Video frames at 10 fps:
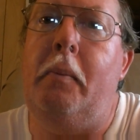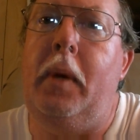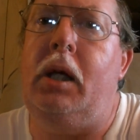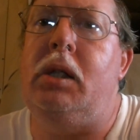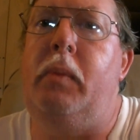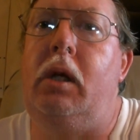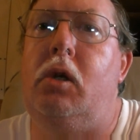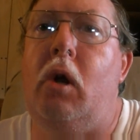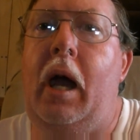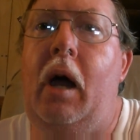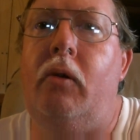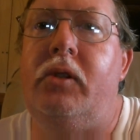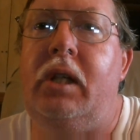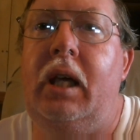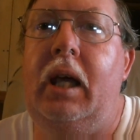that makes me
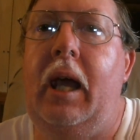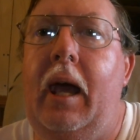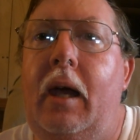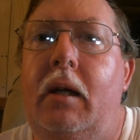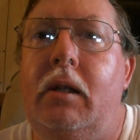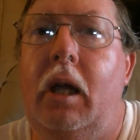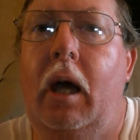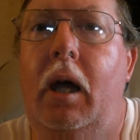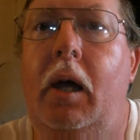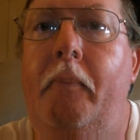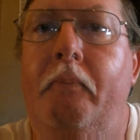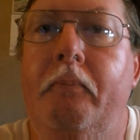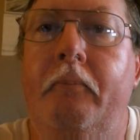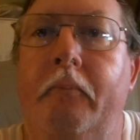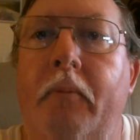drowsy and uh,
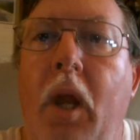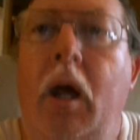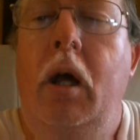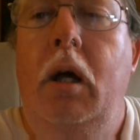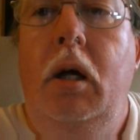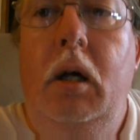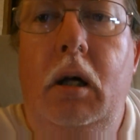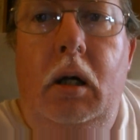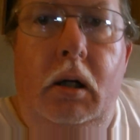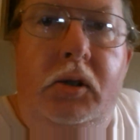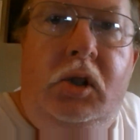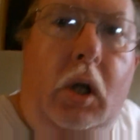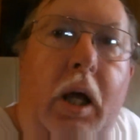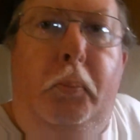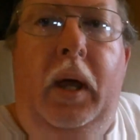
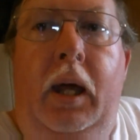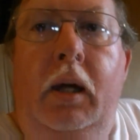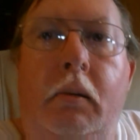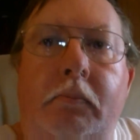sleepy.